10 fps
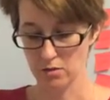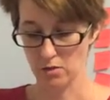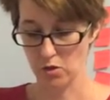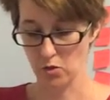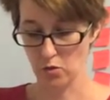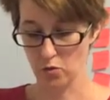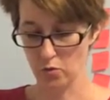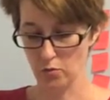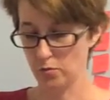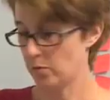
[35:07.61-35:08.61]

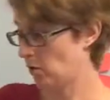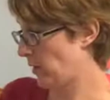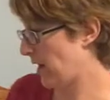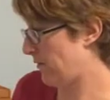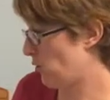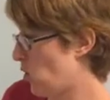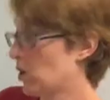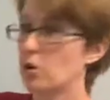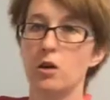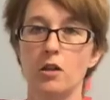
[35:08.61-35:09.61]
So you have
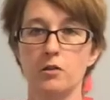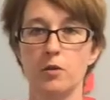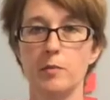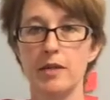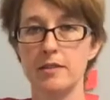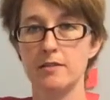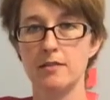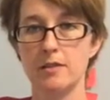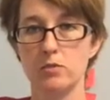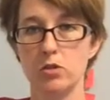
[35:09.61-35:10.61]
longer color repeats
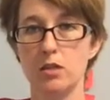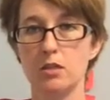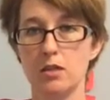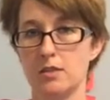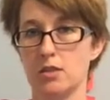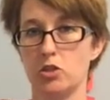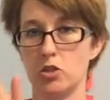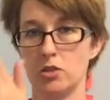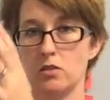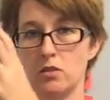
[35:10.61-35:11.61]
in this one because it's
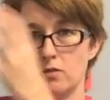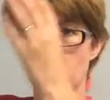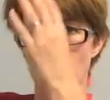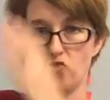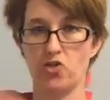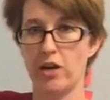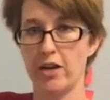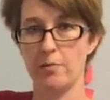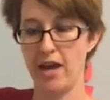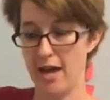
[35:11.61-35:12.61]
just straight
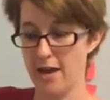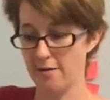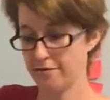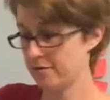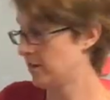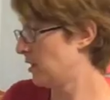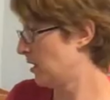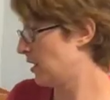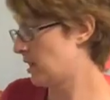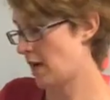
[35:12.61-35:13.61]
up half.
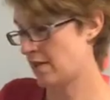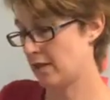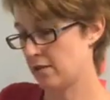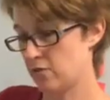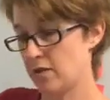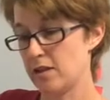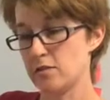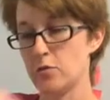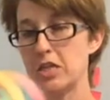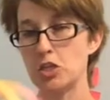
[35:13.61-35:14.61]
And then, and then
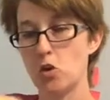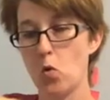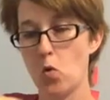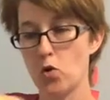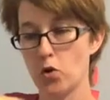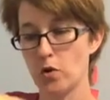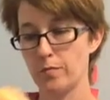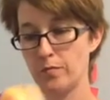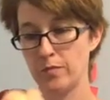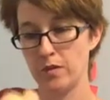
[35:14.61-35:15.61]
so each quarter,
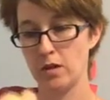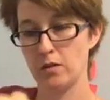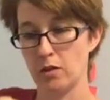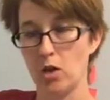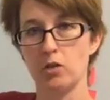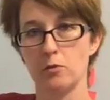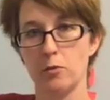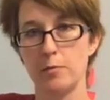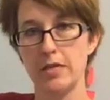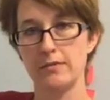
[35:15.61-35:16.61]
the color
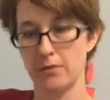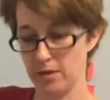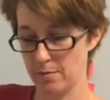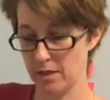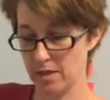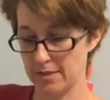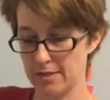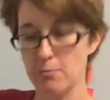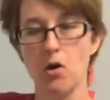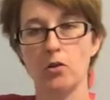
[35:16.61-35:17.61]
repeats are going to be a lot
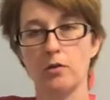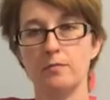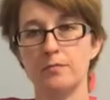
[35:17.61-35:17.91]
smaller.